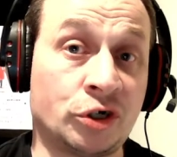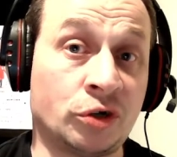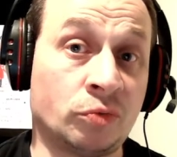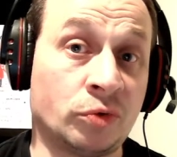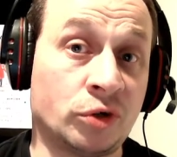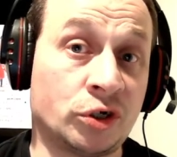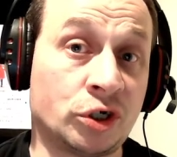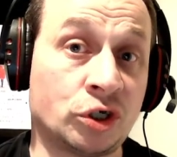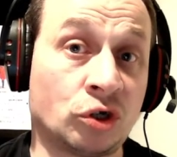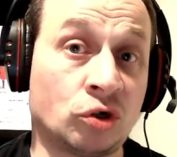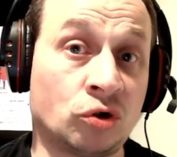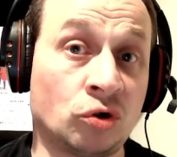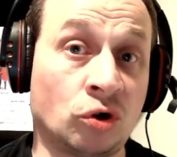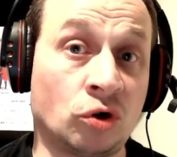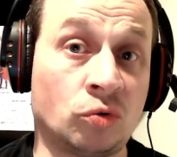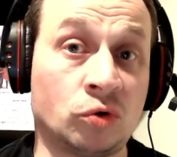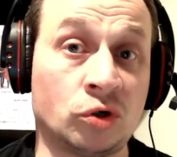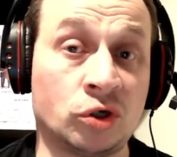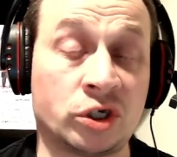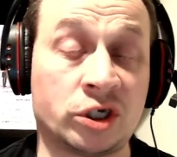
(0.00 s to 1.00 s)
which is a Dawn of
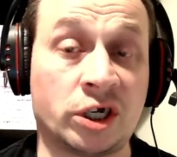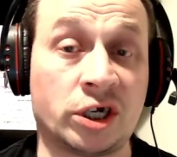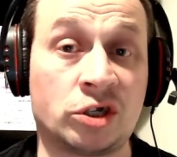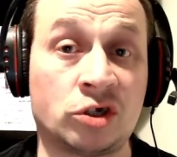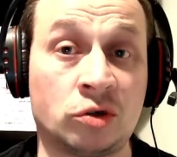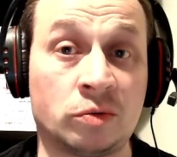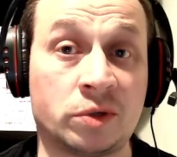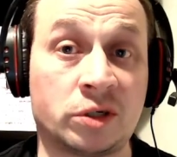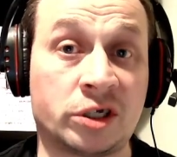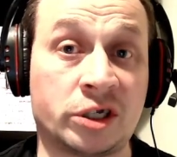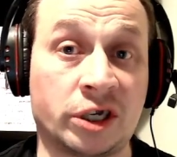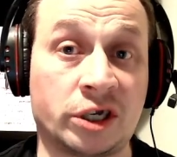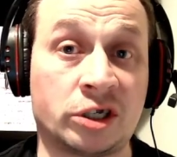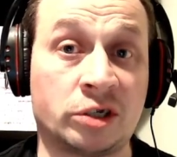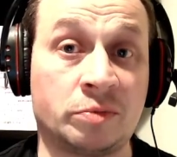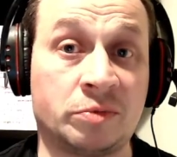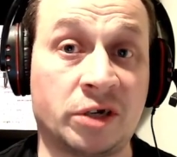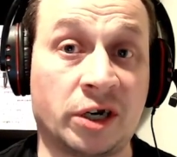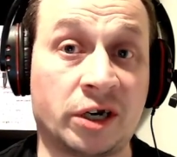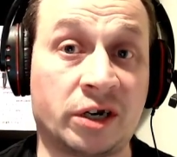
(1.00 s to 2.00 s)
War setup, 6
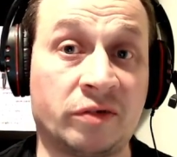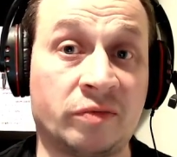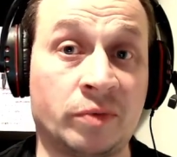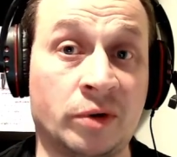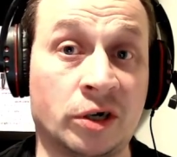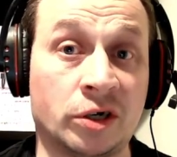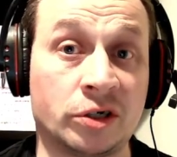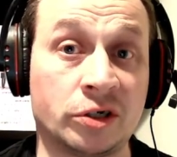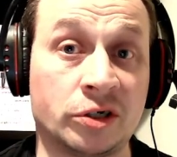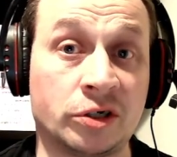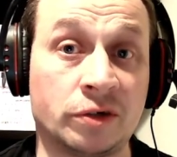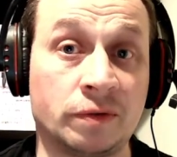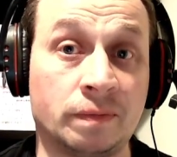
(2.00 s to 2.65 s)
objective markers.